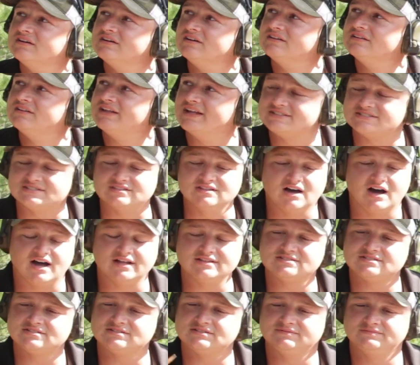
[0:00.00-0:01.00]
nuts. That's
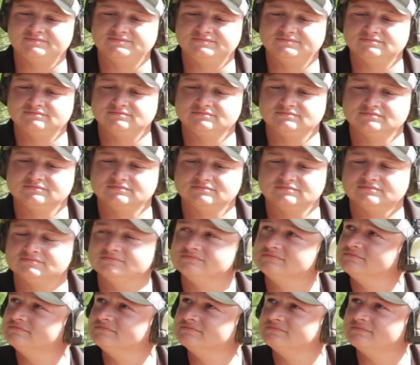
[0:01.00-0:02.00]
nuts. Thanks for
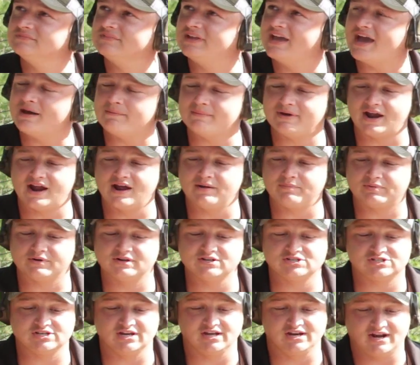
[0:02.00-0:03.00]
shooting, man. Yeah, man, I
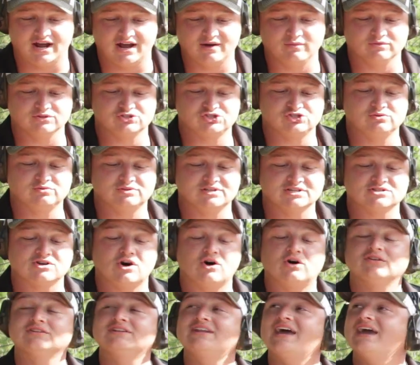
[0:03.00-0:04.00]
appreciate it. I will shoot this
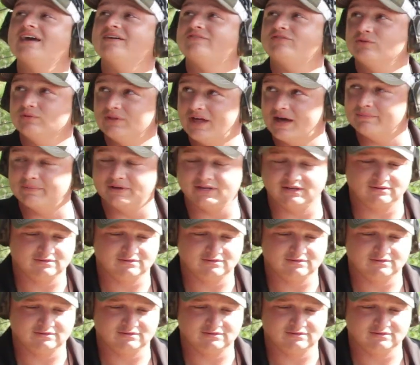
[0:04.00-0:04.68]
all day if you let me.